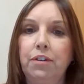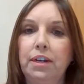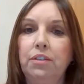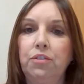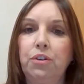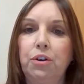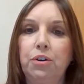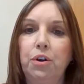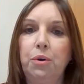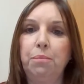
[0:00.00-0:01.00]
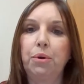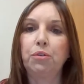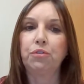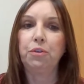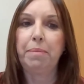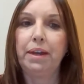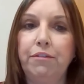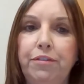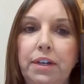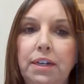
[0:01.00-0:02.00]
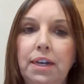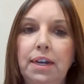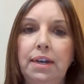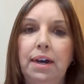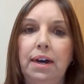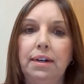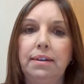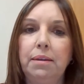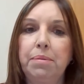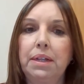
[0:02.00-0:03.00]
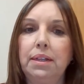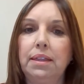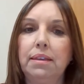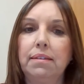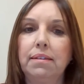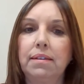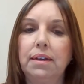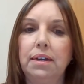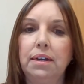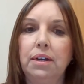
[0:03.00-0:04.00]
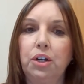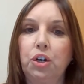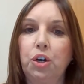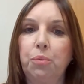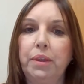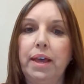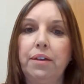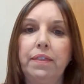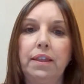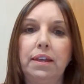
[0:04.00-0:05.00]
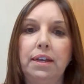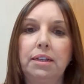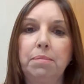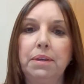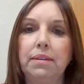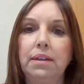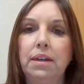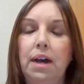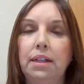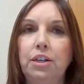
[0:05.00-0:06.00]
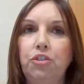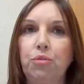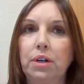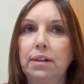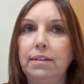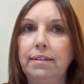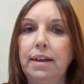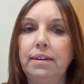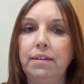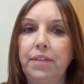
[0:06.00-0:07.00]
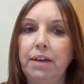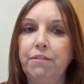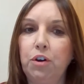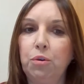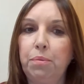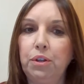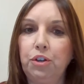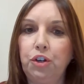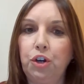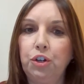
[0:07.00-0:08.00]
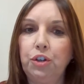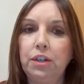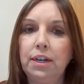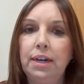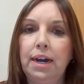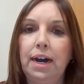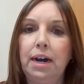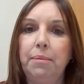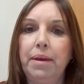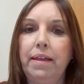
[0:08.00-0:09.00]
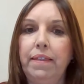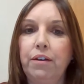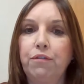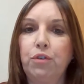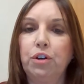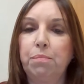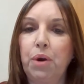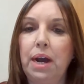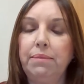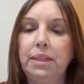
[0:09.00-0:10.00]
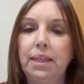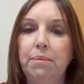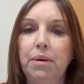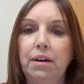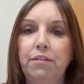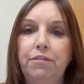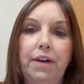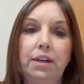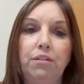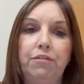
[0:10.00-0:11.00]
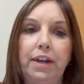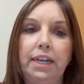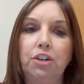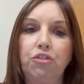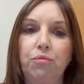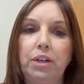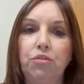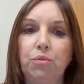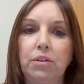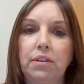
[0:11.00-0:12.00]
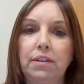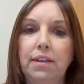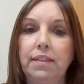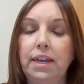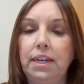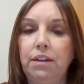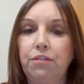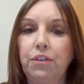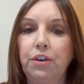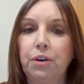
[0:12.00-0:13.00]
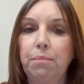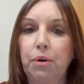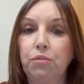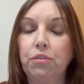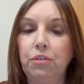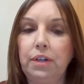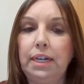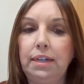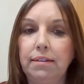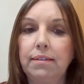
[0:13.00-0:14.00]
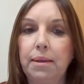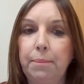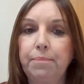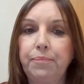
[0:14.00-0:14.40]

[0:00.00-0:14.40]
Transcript: for his or her own personal benefit. Typically, this is going to occur without the explicit knowledge or consent of that vulnerable adult, and therefore depriving them of vital financial resources that they need for their personal needs.